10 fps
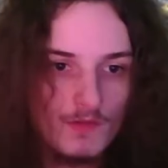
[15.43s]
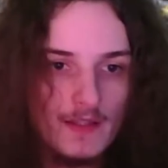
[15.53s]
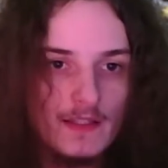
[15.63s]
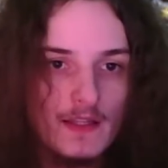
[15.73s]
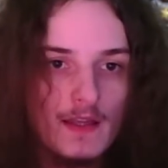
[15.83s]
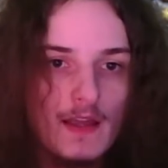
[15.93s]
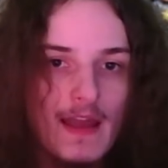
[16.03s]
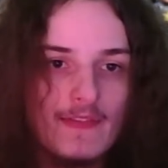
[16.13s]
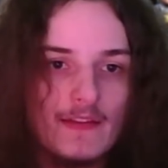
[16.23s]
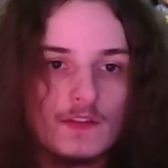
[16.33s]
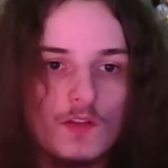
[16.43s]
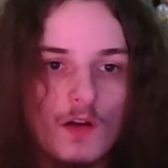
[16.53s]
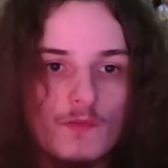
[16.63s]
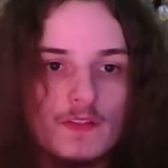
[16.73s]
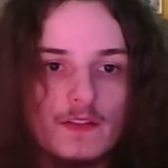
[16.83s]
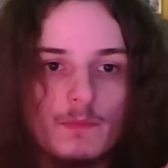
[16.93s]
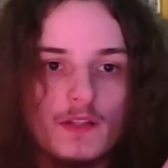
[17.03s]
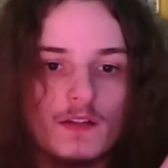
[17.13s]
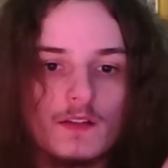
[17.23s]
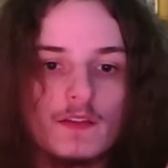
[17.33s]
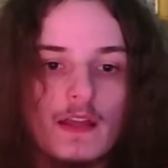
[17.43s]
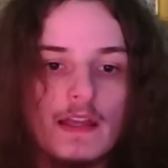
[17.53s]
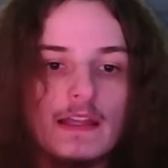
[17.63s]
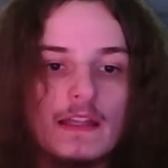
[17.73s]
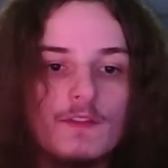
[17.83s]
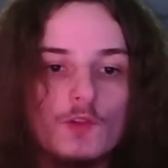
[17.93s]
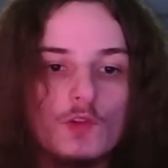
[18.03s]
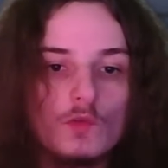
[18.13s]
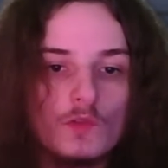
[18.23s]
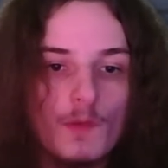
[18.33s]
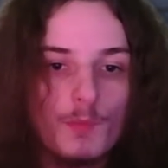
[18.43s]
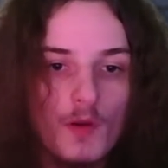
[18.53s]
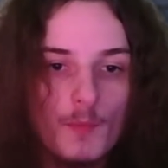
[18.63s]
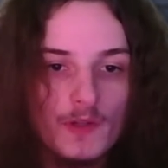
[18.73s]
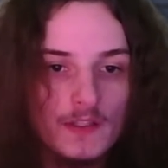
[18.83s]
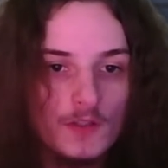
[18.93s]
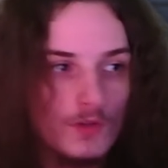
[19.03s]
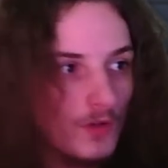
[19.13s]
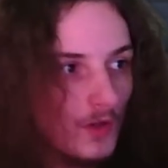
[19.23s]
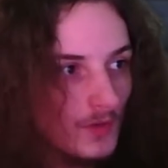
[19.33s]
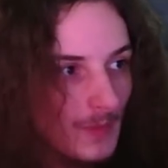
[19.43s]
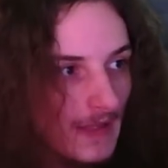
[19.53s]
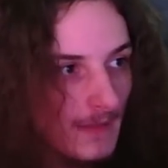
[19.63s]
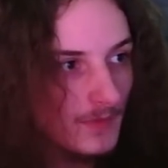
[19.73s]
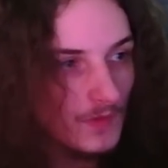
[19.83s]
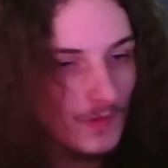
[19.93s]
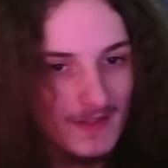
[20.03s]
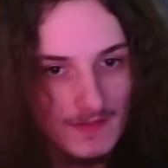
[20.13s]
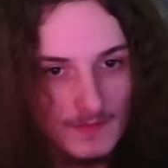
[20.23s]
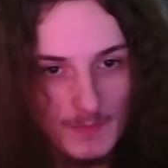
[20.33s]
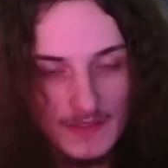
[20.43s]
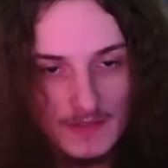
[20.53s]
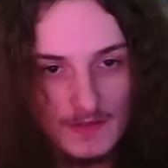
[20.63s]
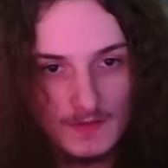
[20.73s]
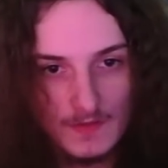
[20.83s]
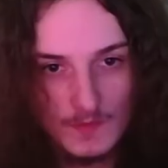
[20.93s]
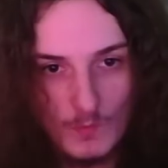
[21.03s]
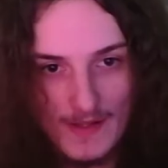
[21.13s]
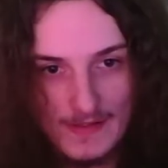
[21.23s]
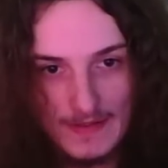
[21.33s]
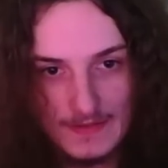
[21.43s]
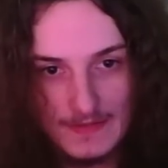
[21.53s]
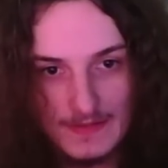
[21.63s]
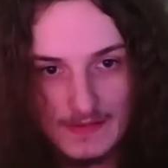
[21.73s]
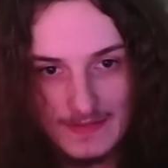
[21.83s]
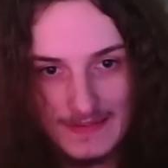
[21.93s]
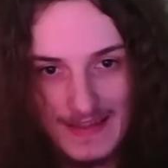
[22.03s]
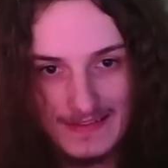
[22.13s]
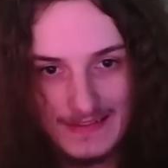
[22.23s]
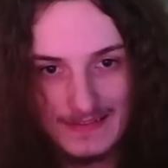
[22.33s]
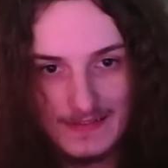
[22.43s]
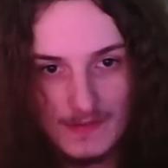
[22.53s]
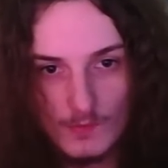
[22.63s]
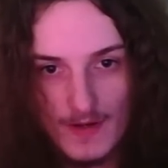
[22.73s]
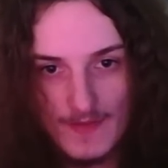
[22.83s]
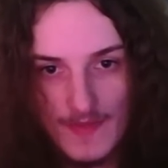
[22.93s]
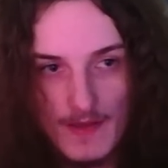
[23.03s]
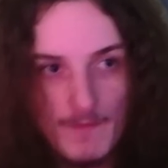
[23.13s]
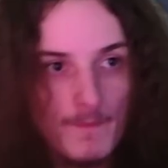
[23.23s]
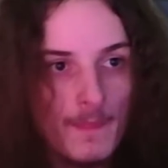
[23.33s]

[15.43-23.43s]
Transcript: already, and that is obviously because if you use her properly, you're going to be able to hit the minions while they're still standing still right there.